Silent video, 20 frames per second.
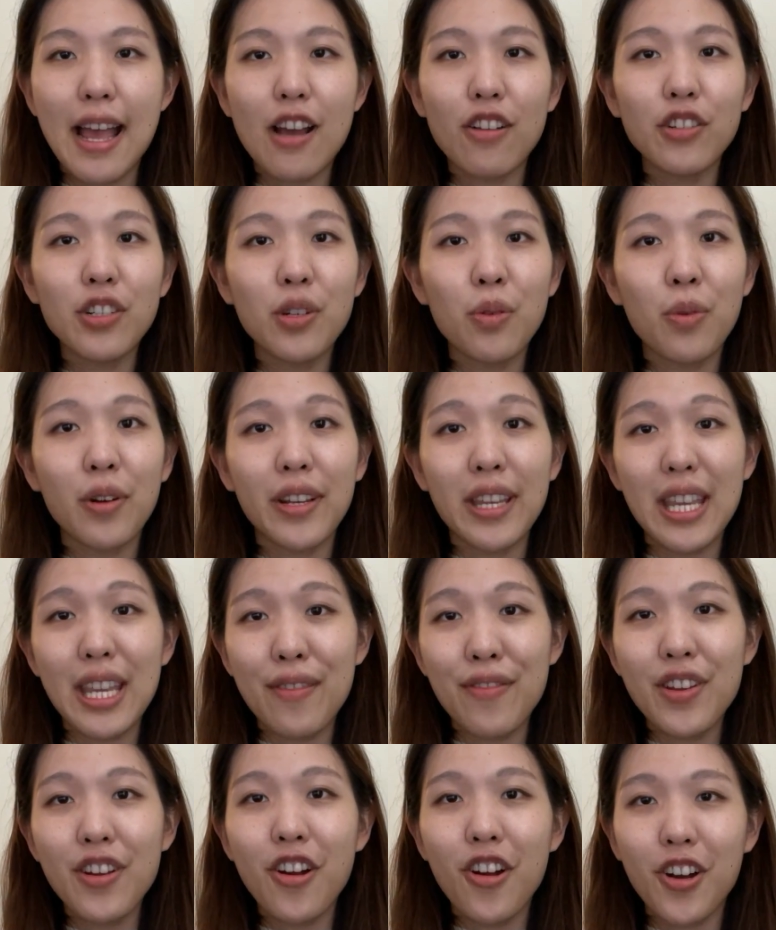now to work
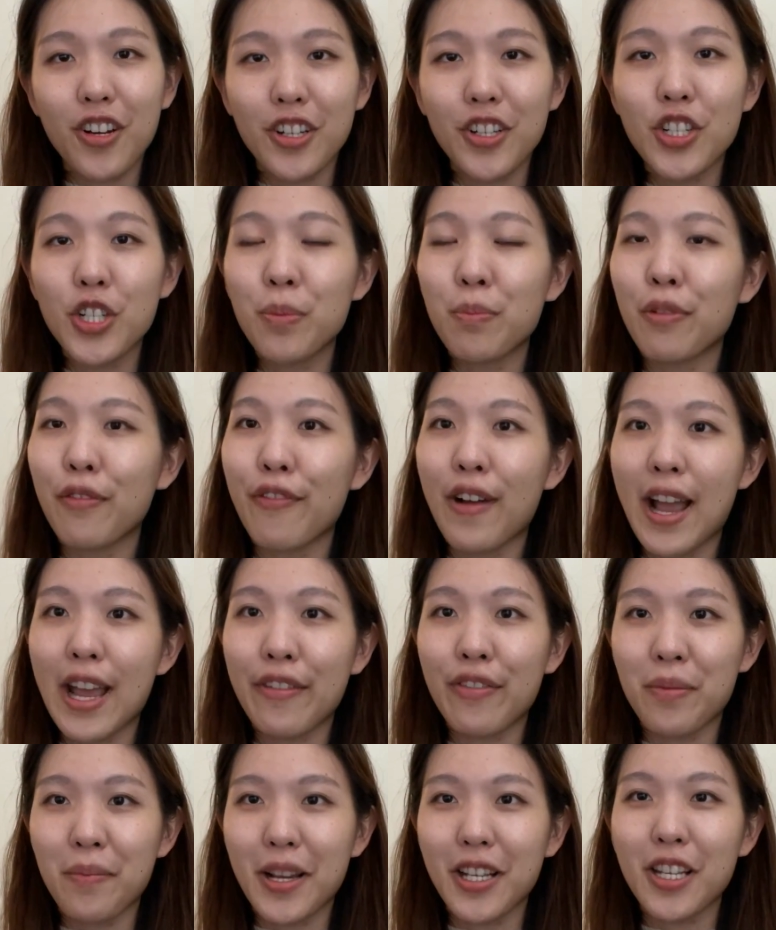even harder to
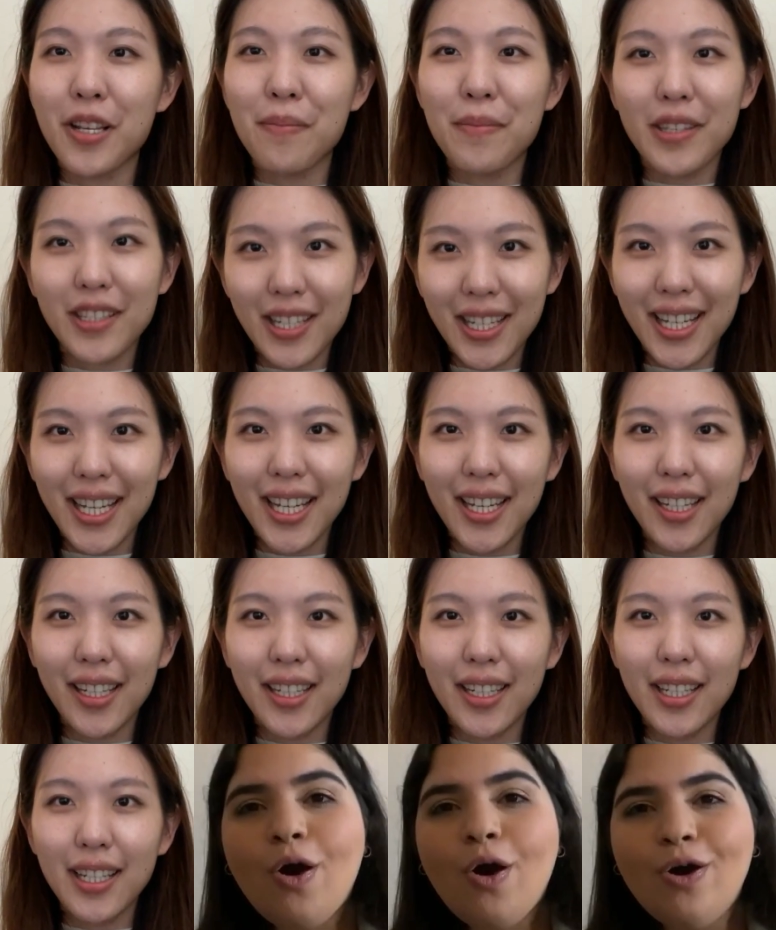provide for my community.
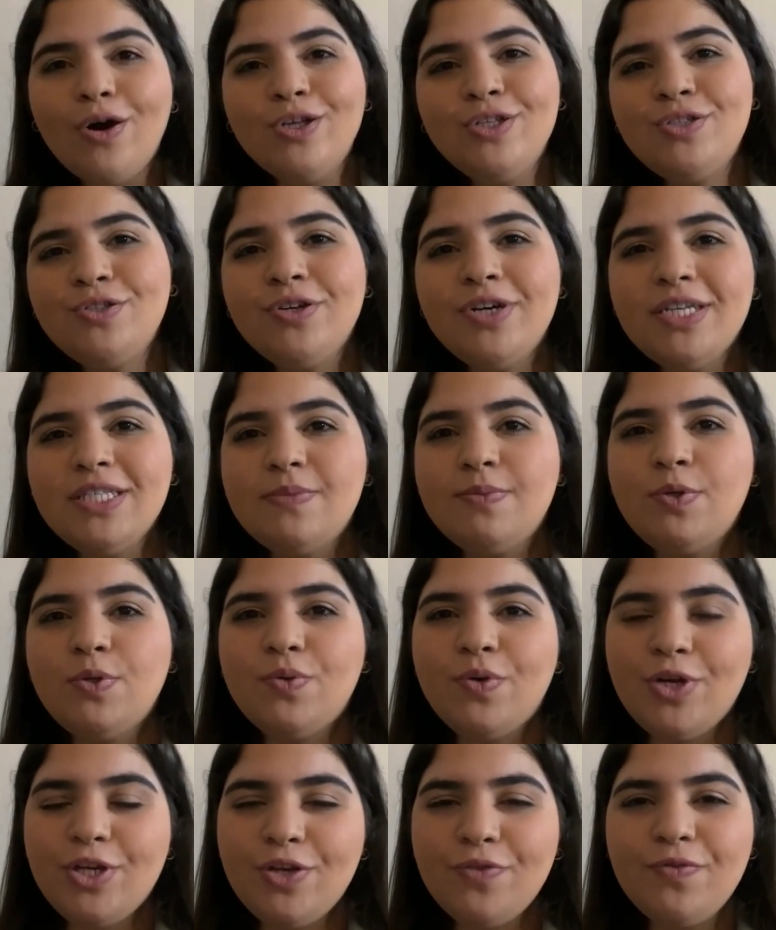Ostrow has been
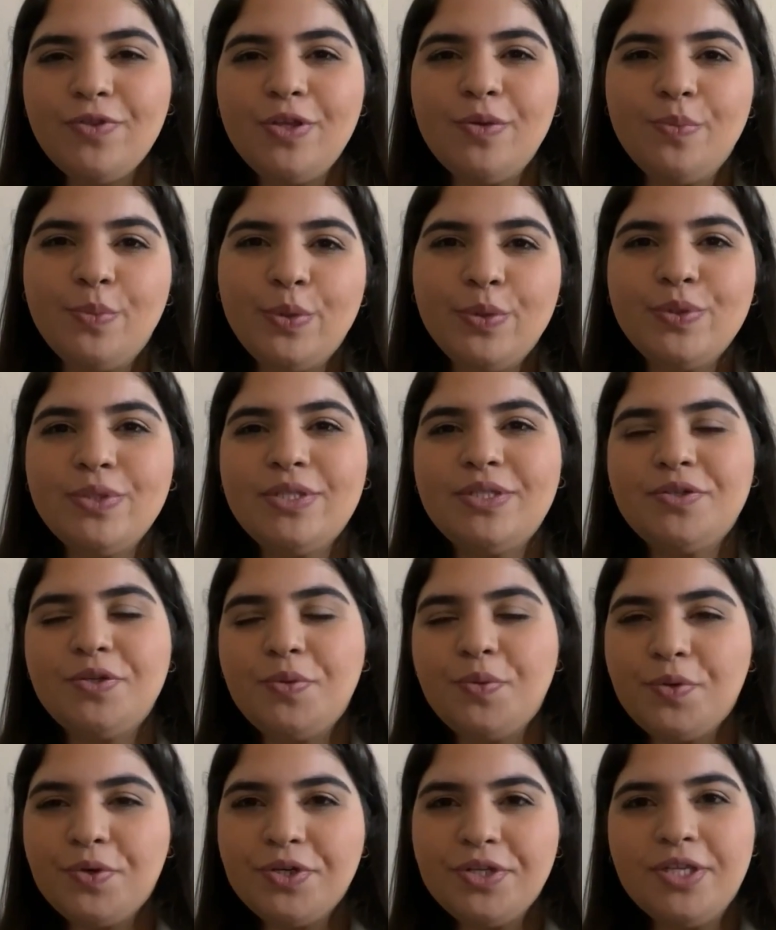one of the most
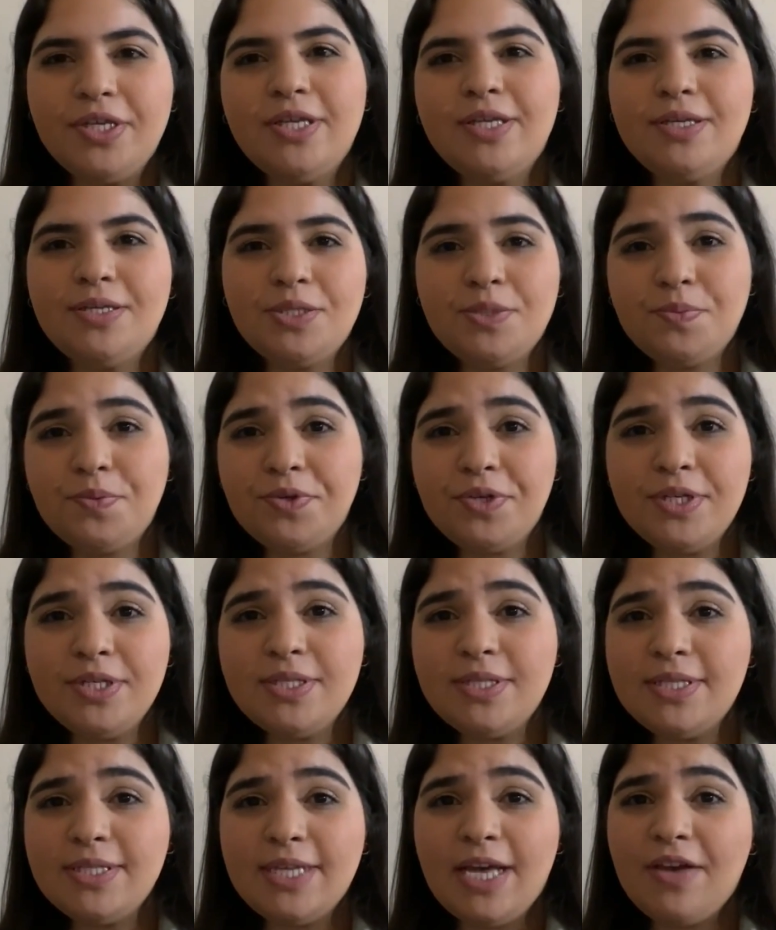rewarding
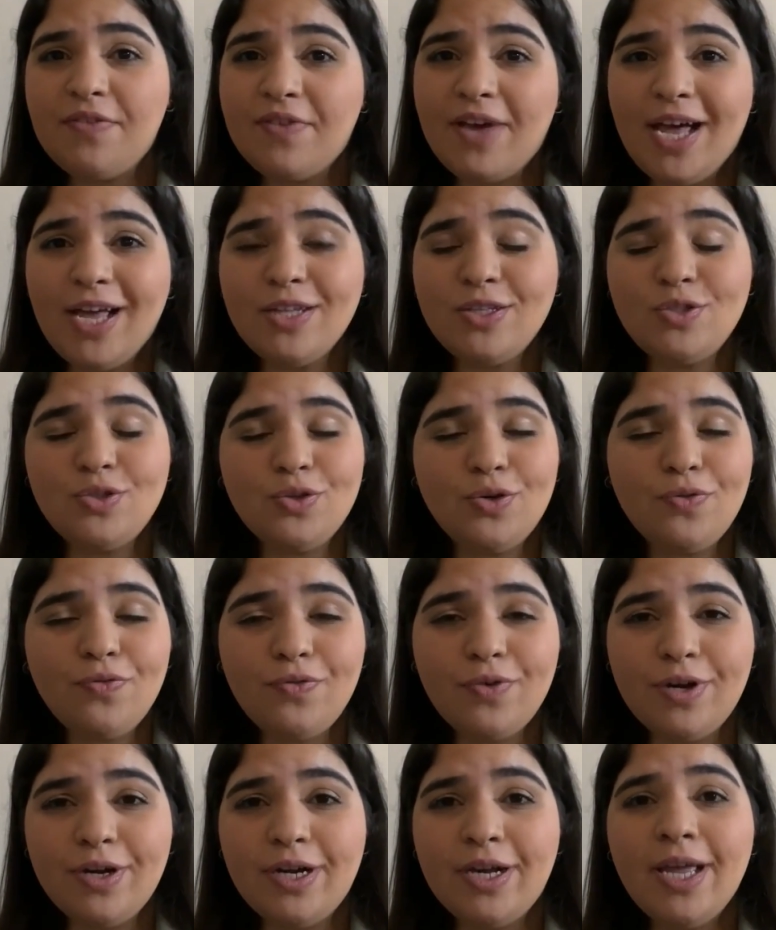experiences I've had so
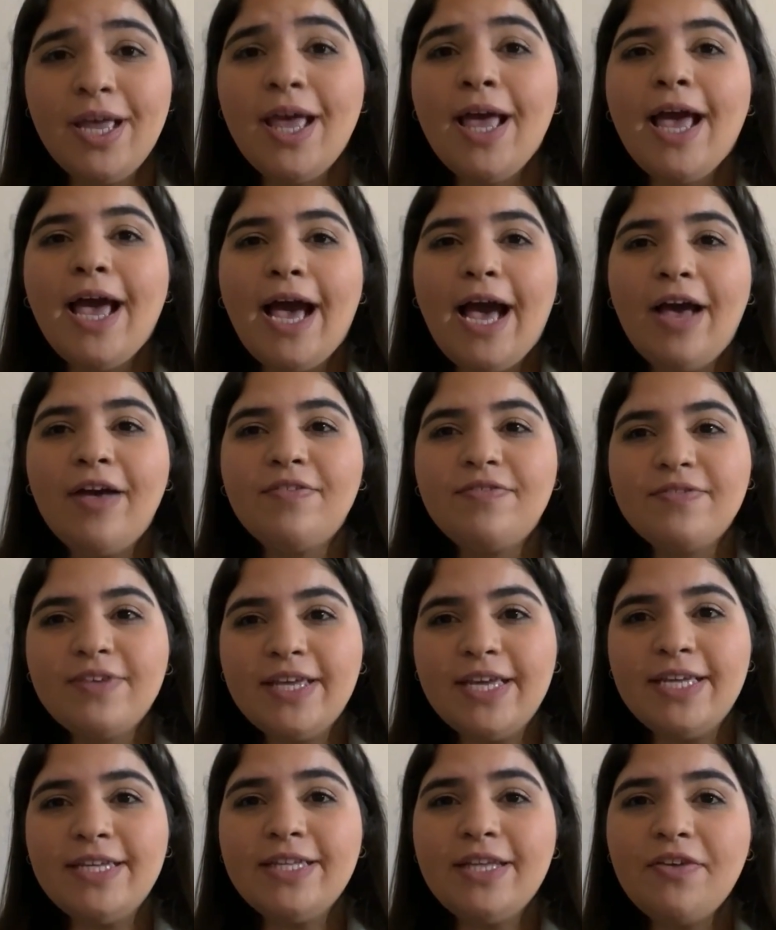far. I've
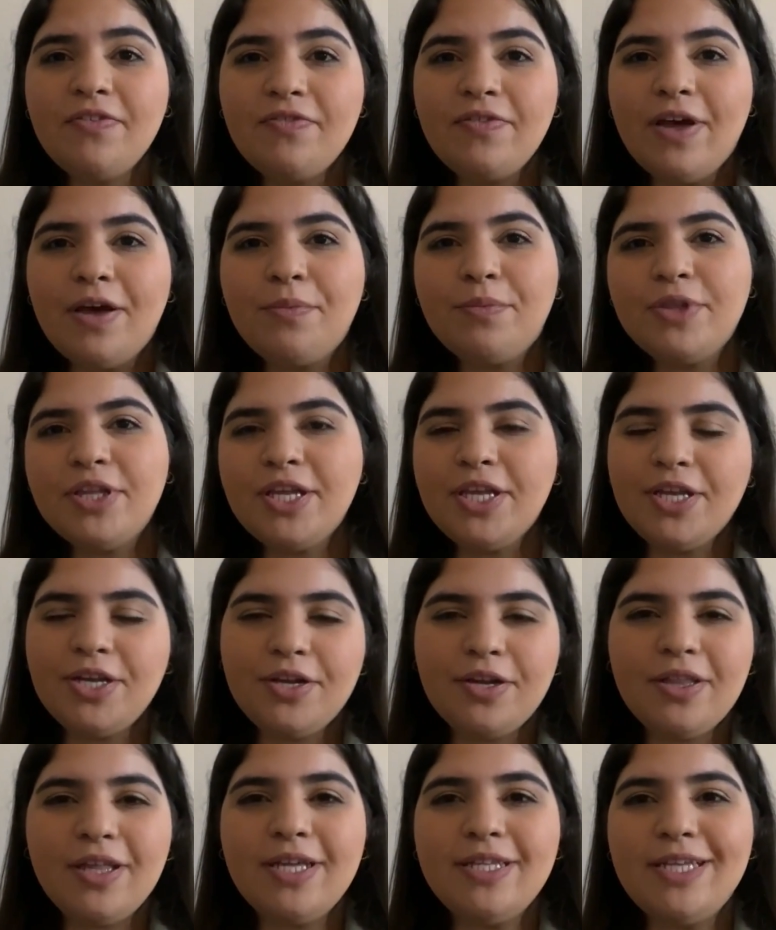gained a family
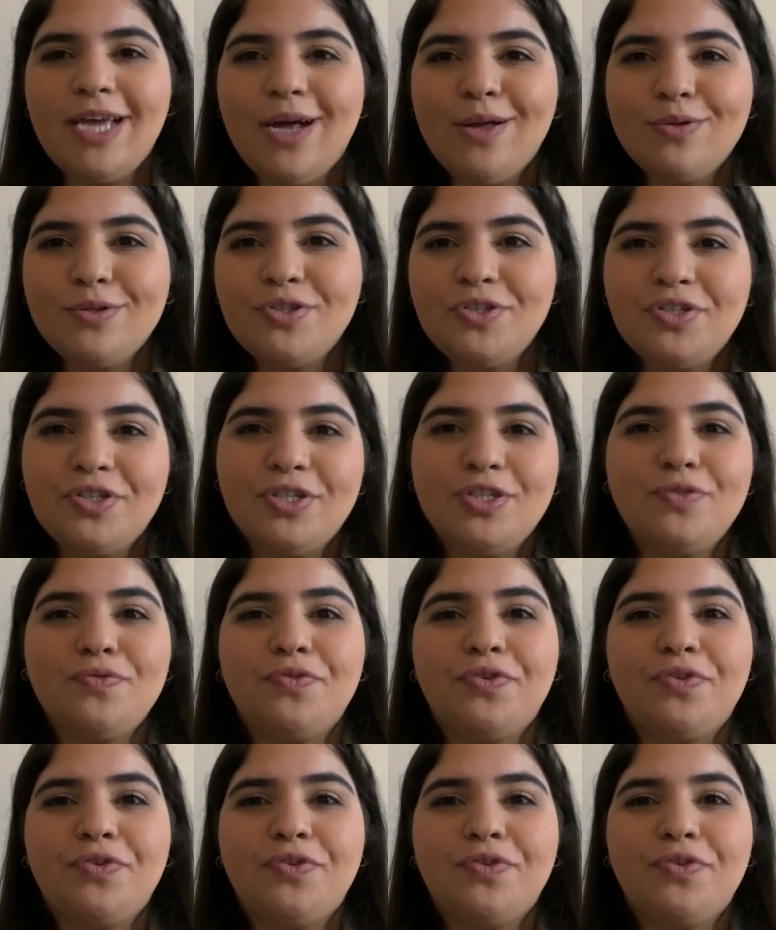here that I will cherish